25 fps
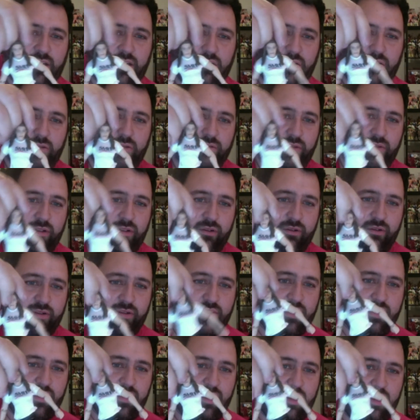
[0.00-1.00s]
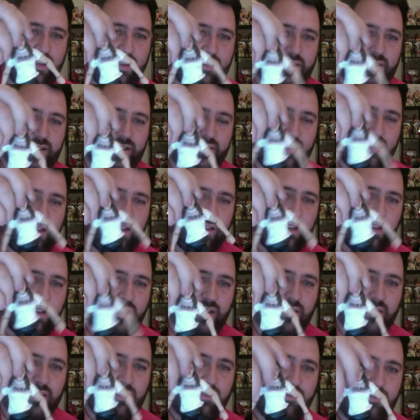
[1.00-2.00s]
don't see that
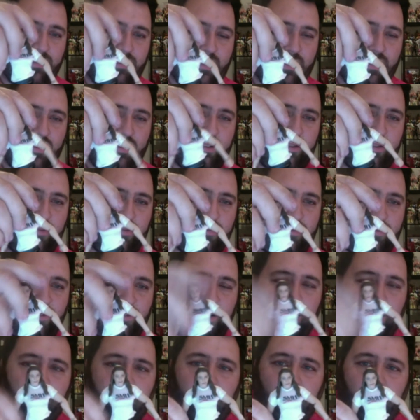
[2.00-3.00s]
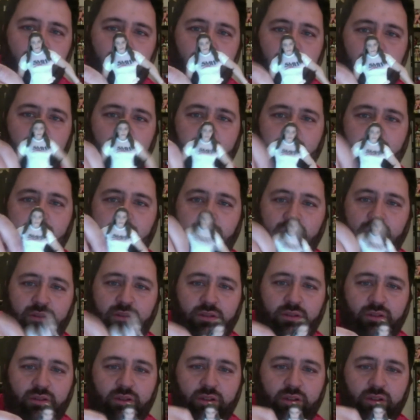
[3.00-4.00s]
very often.
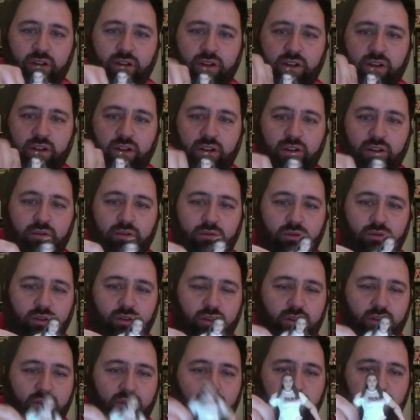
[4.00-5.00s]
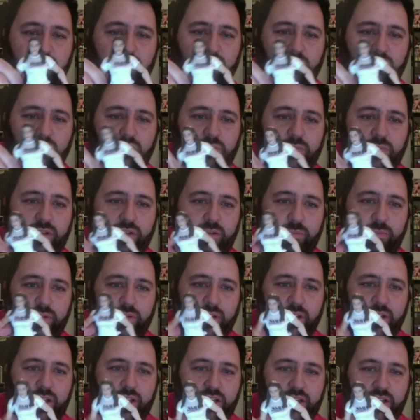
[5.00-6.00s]
Really good joint
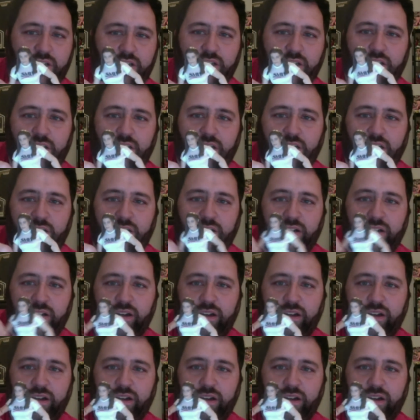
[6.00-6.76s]
manipulation there.